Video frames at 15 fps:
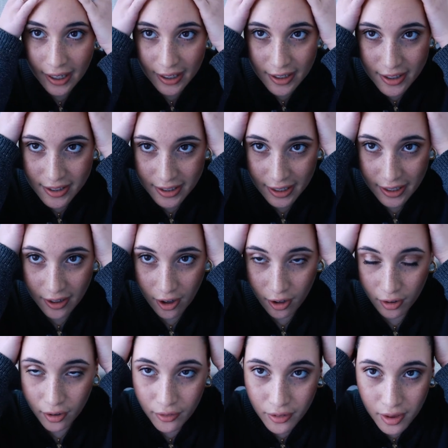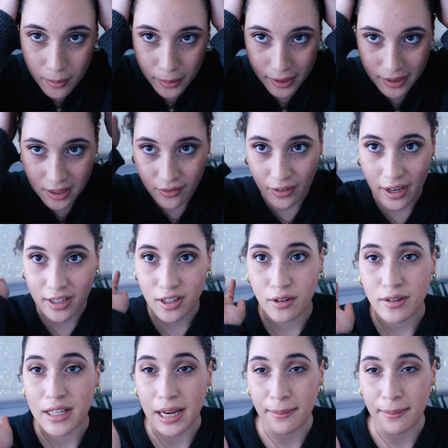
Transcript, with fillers: kind of just get all over the place if I don't